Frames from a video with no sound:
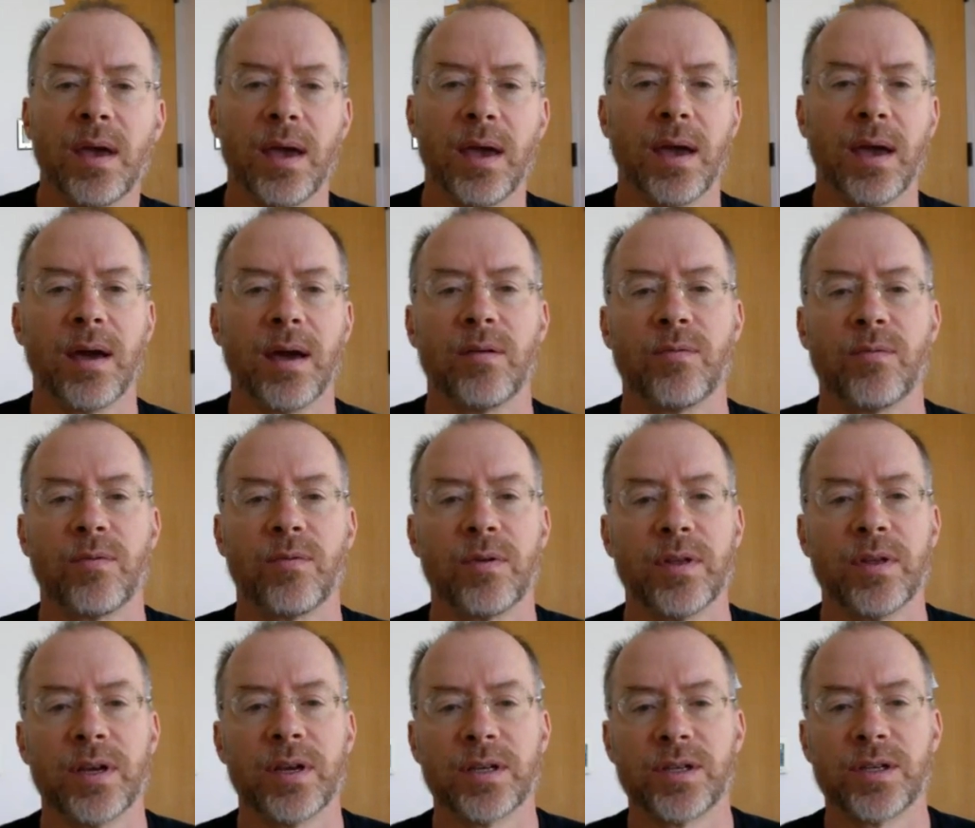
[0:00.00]
And
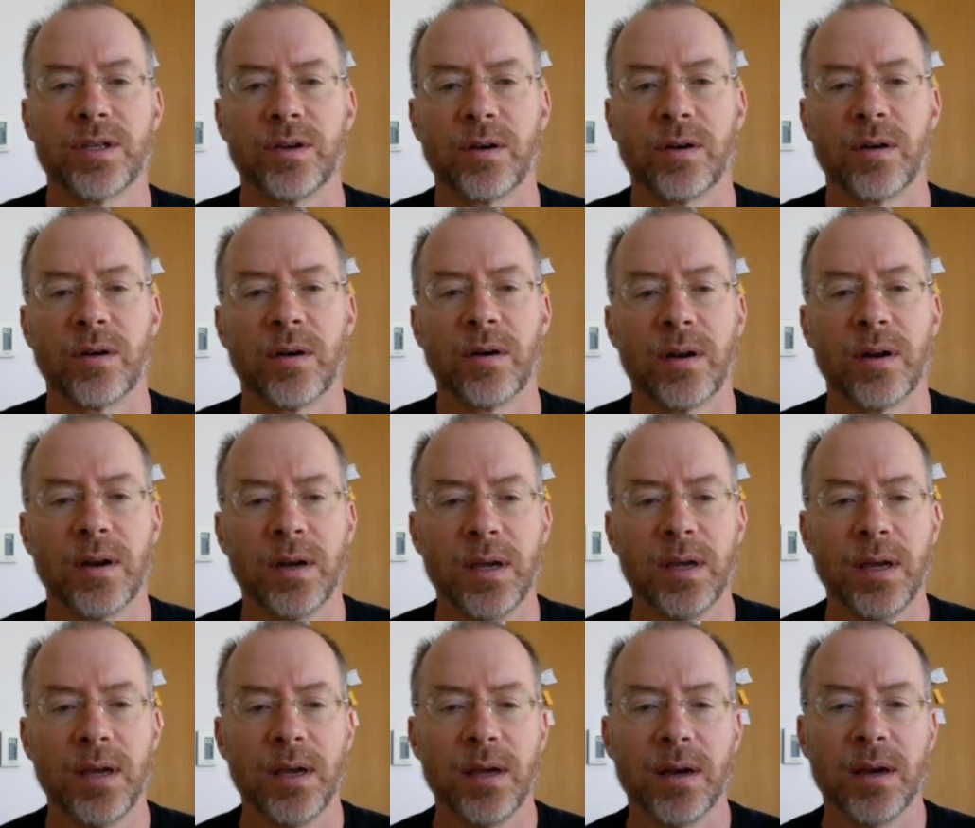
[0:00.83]
for this you're going to
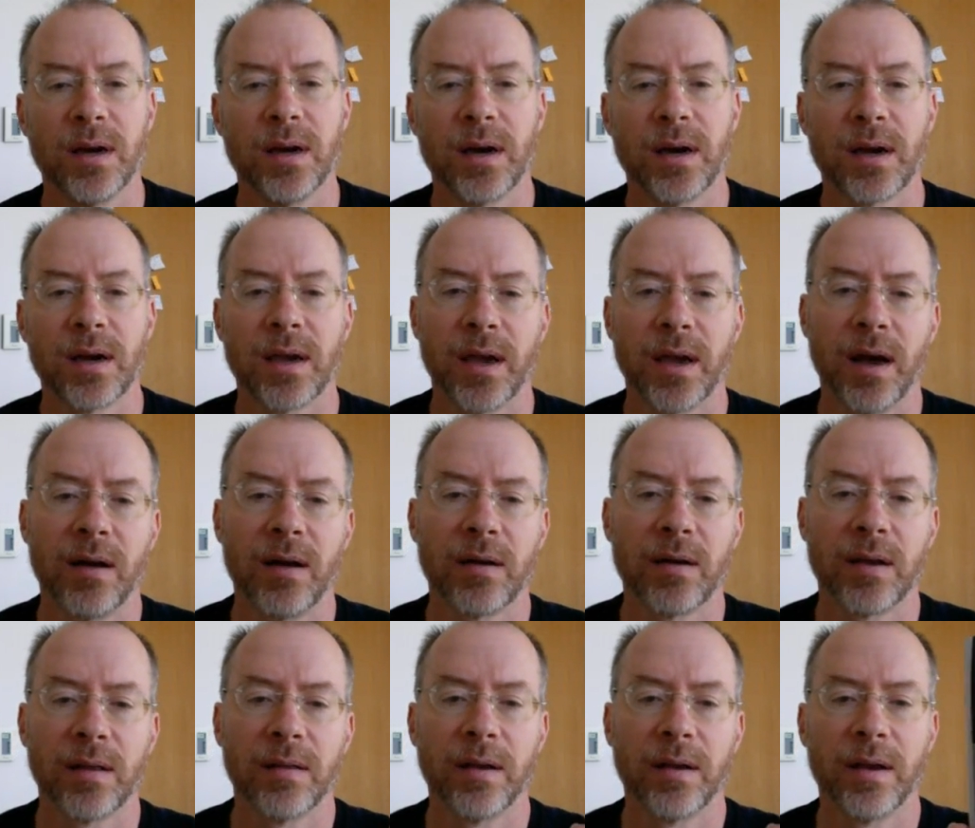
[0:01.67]
need a
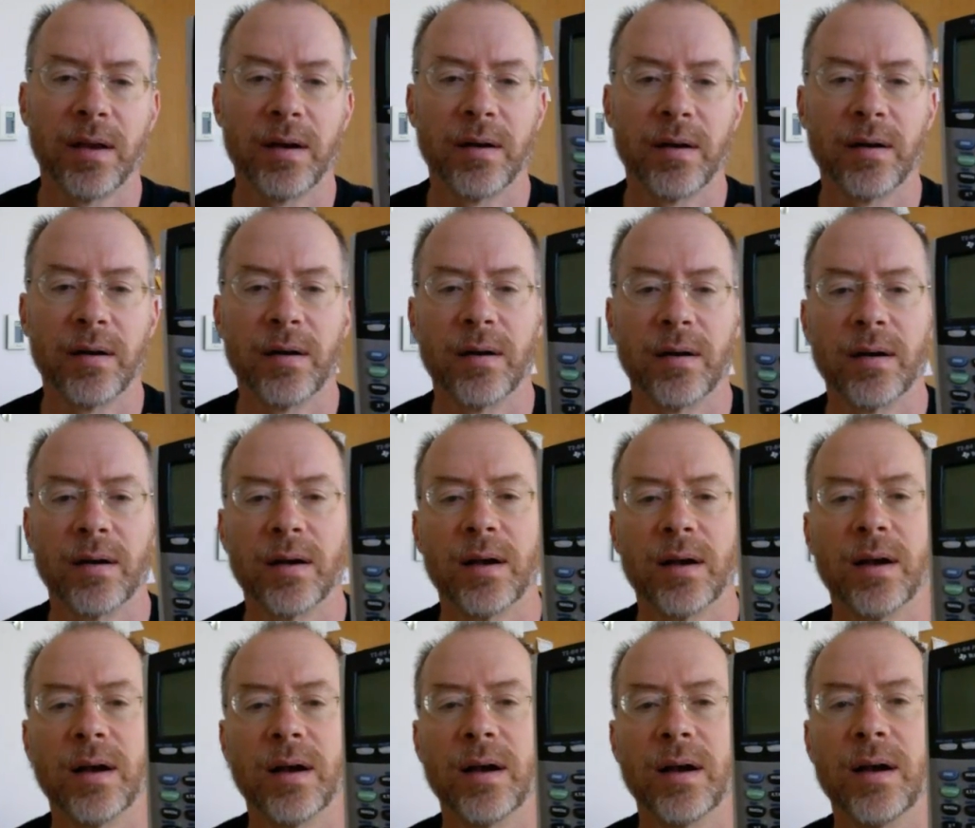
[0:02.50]
calculator,
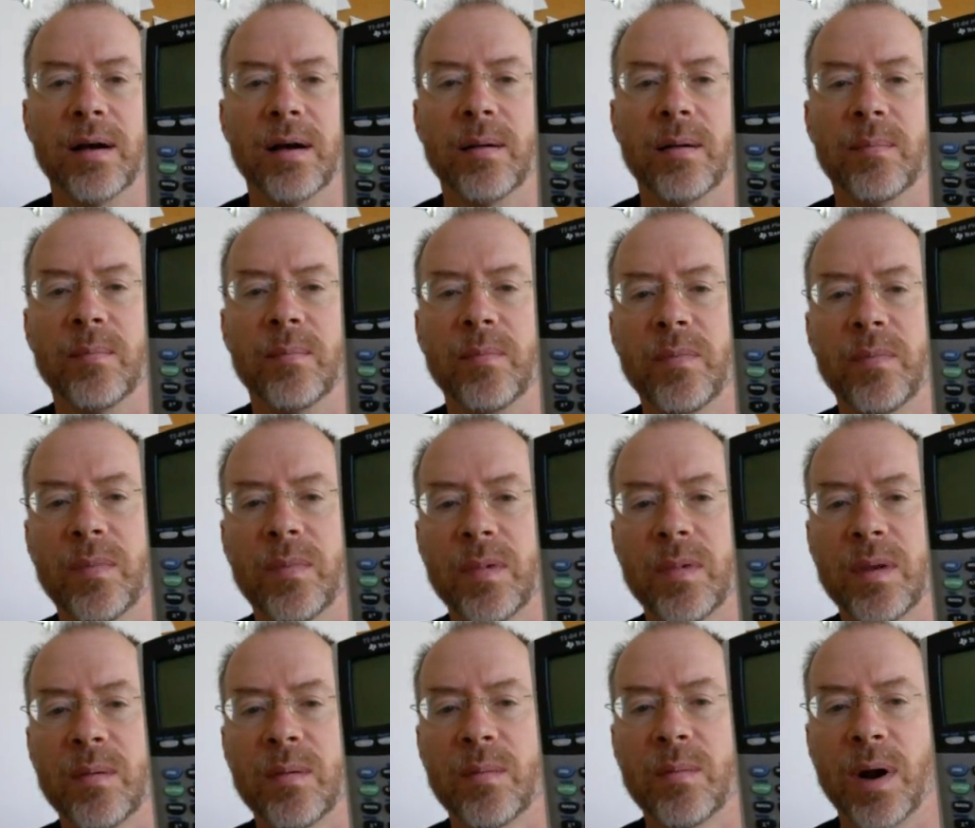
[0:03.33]

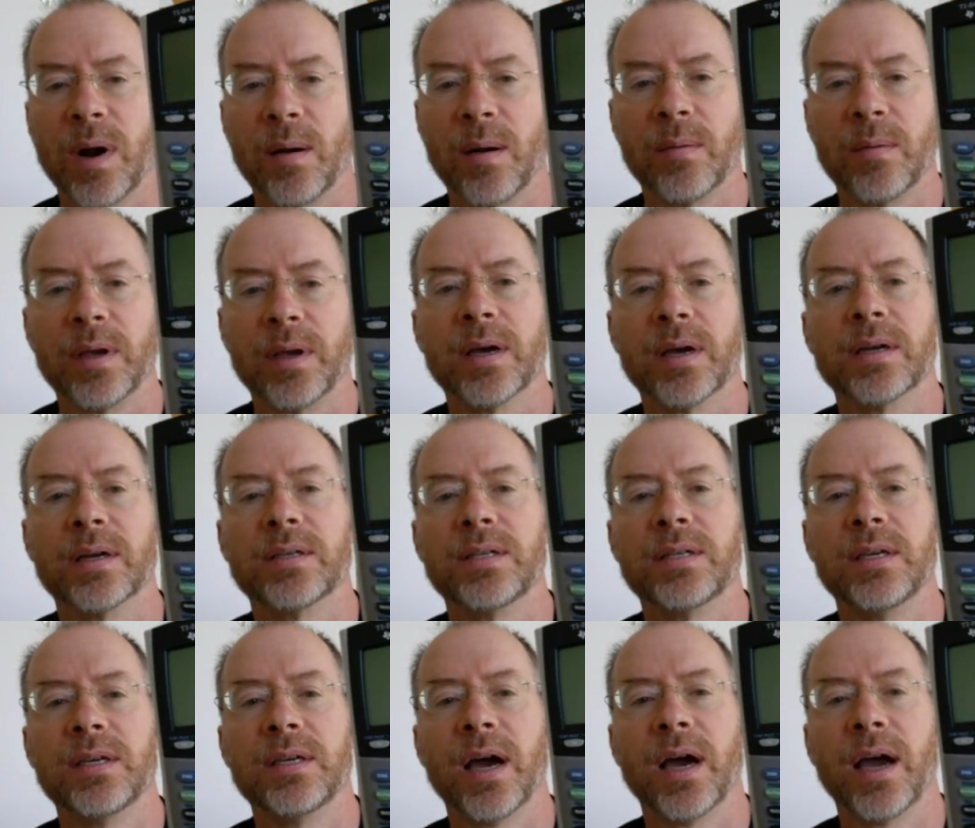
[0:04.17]
probably a
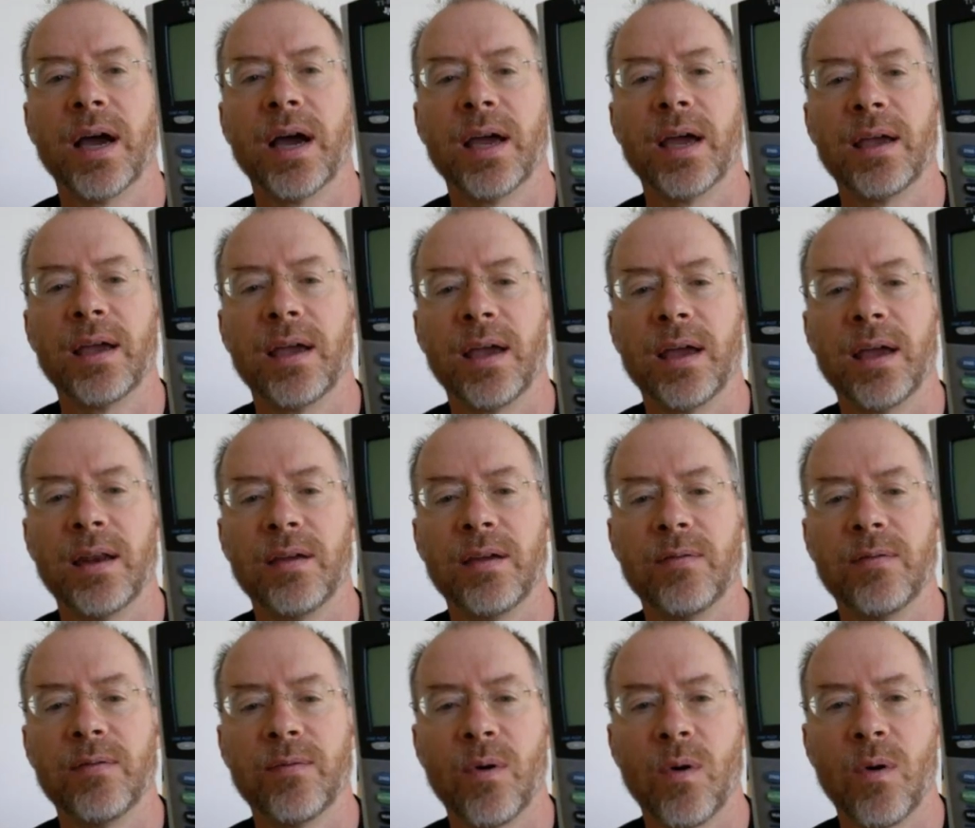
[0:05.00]

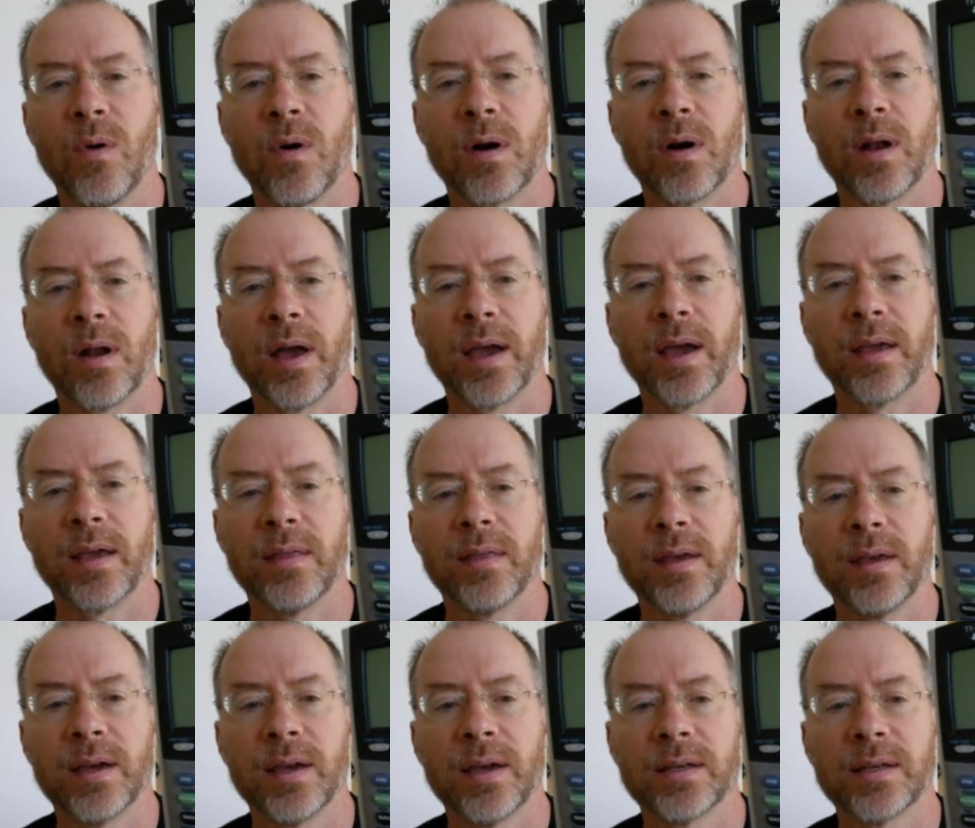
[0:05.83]
TI-84 like
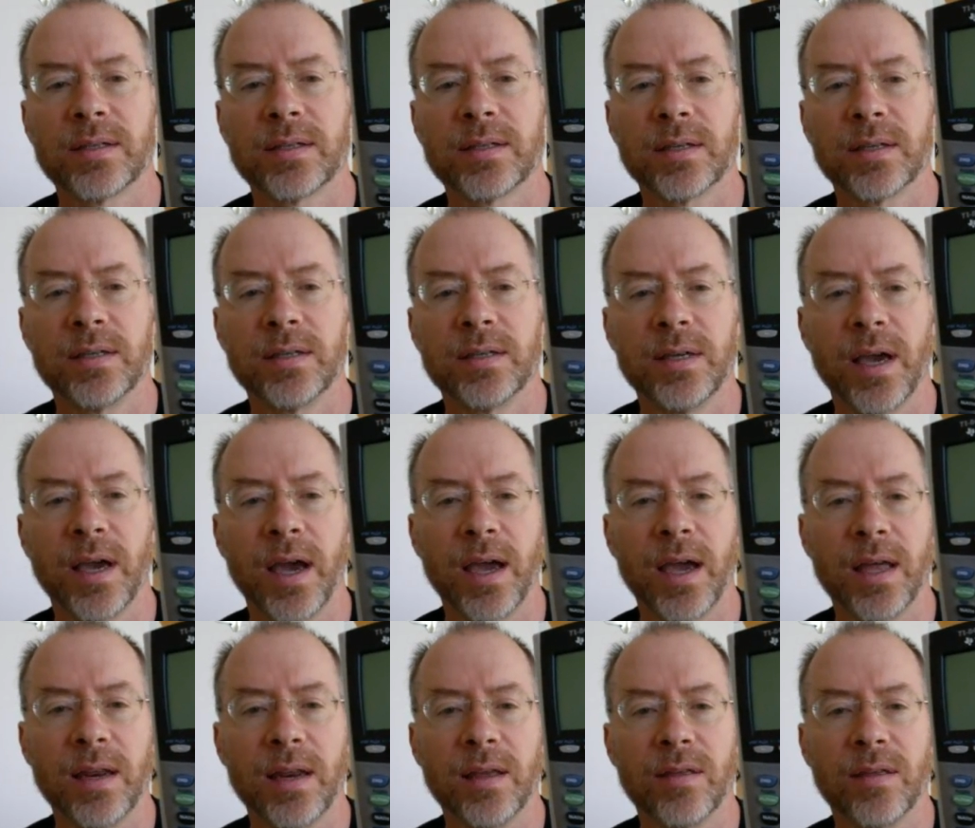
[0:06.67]
this. A
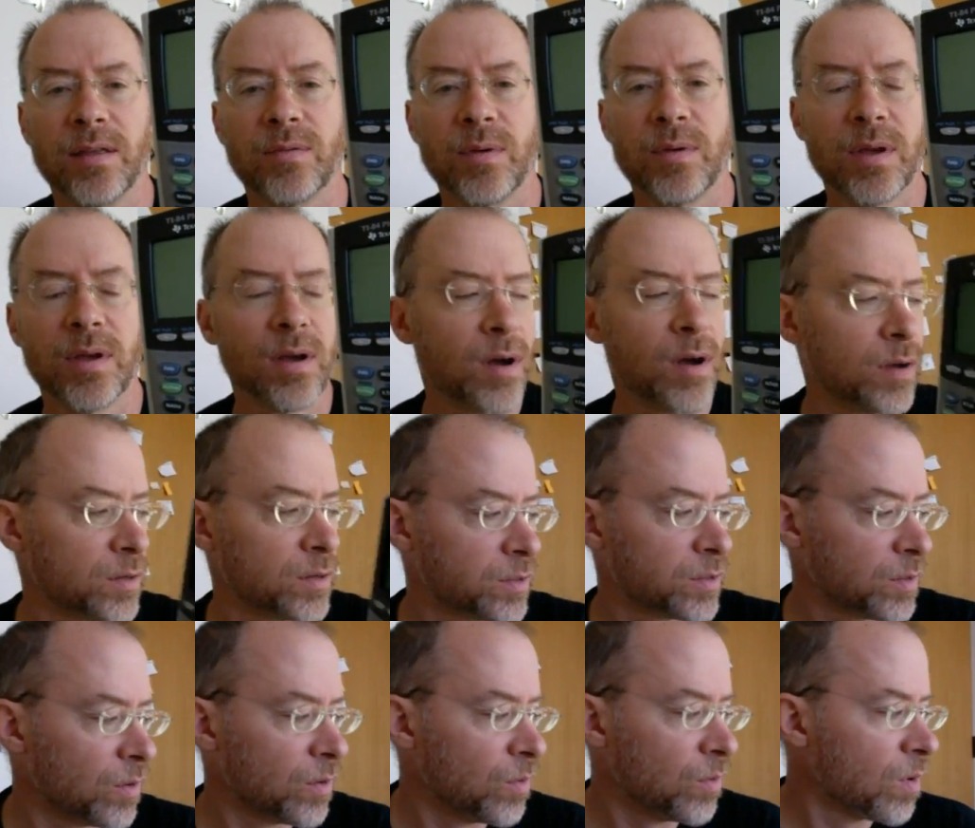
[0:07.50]
TI-83
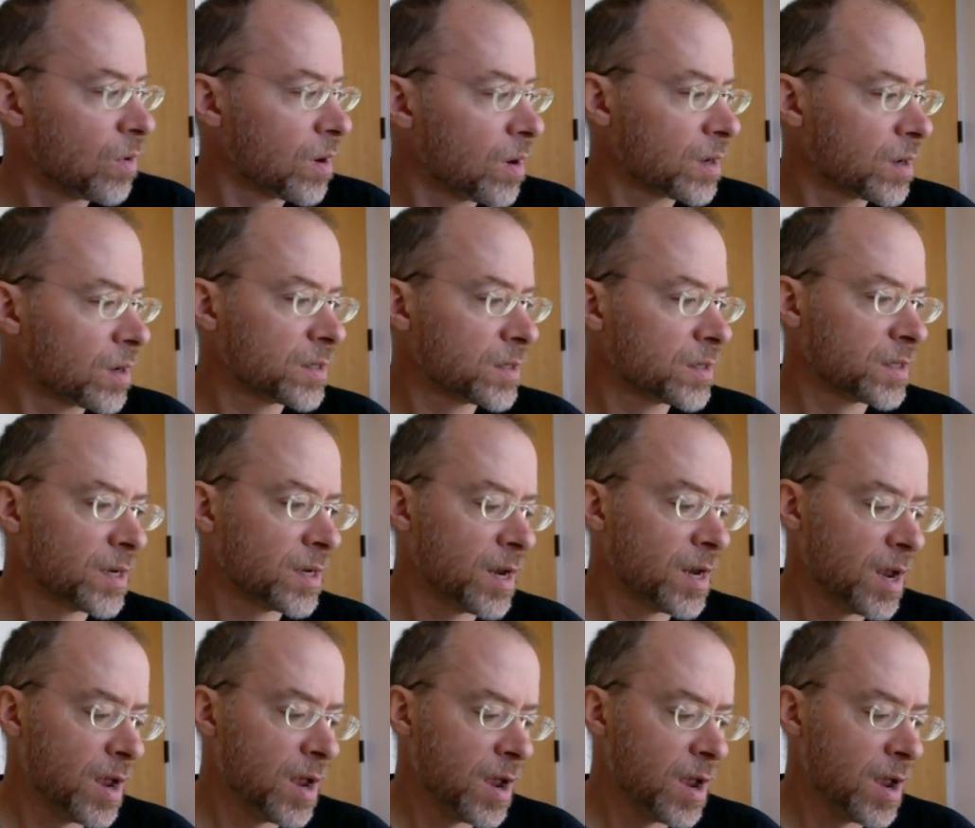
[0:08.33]
also works.